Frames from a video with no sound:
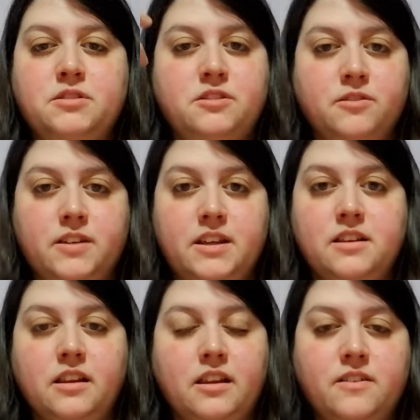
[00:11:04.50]
don't get the
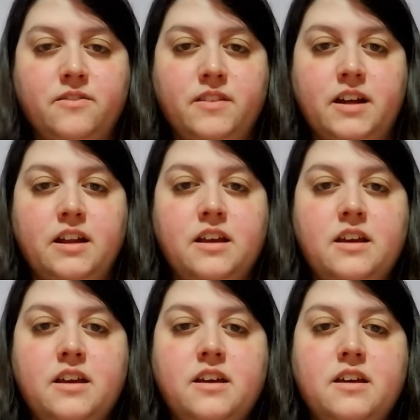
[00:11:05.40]
love that
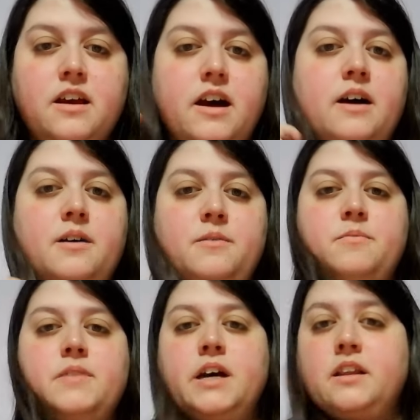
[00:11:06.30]

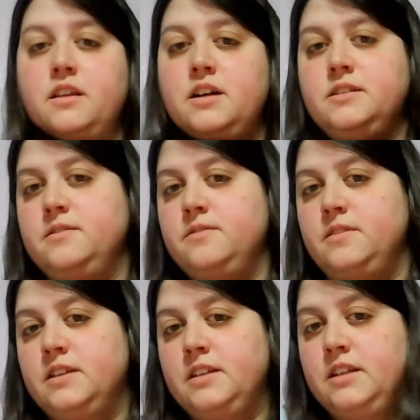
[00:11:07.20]

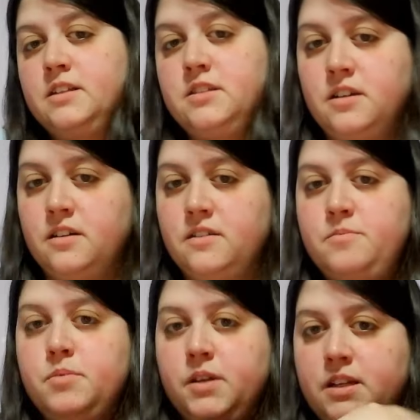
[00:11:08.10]
that they
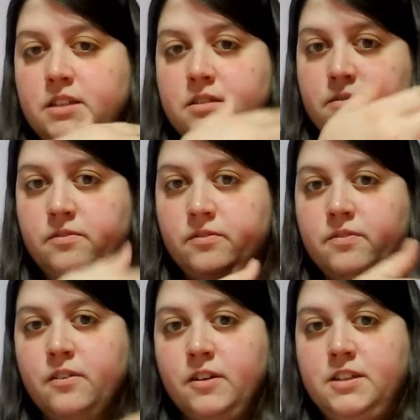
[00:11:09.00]
deserve because of
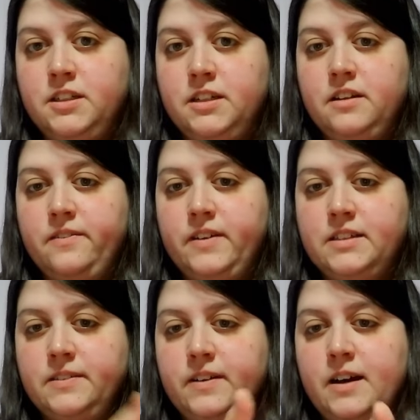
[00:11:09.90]
unfortunate events
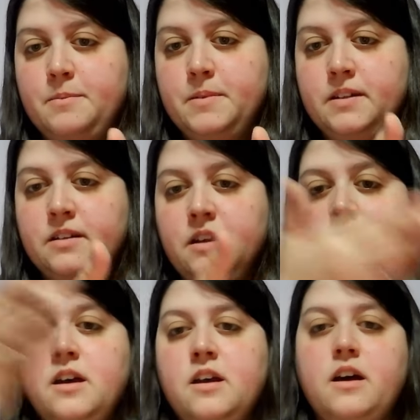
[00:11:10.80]
have happened.
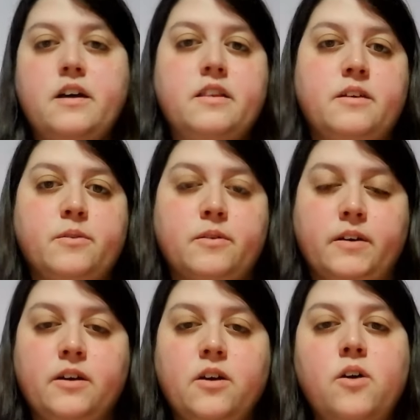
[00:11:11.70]
They were
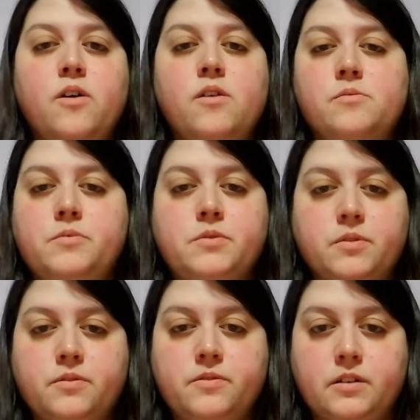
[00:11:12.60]
rehomed
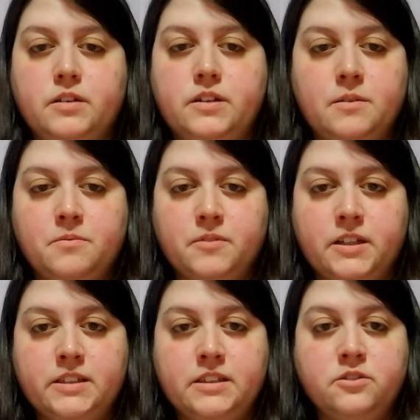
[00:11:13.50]
for dumb
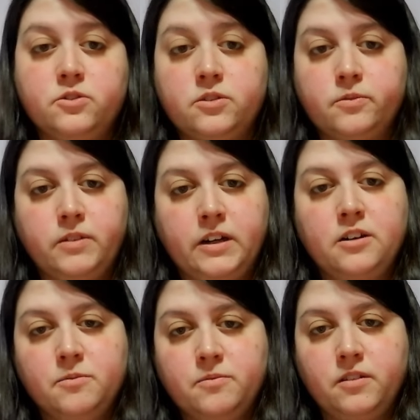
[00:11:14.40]
reasons, or
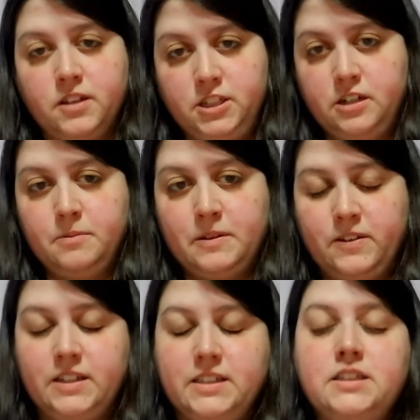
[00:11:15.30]
rehomed for legitimate
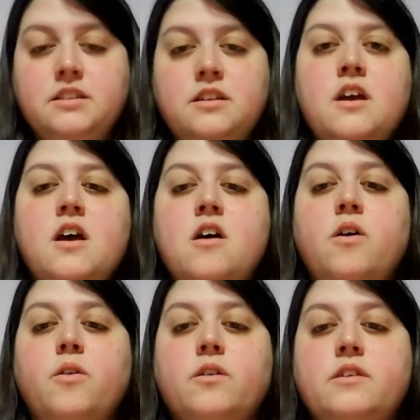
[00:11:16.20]
reasons,
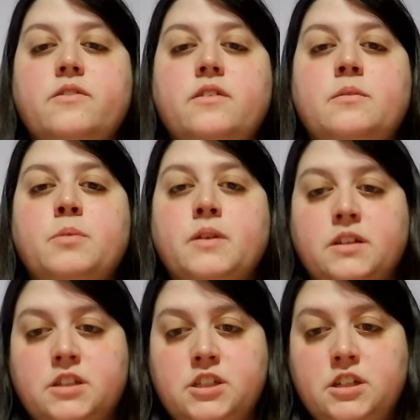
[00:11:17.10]
or they were put
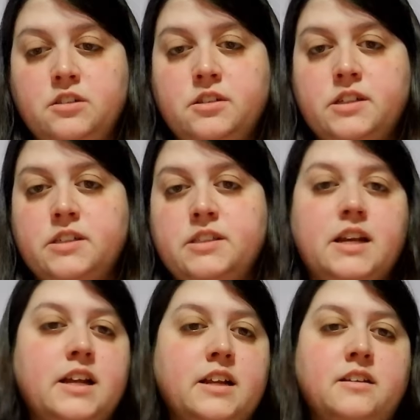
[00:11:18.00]
into shelters
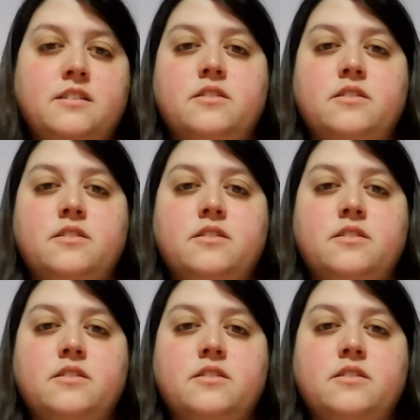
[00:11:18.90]
and.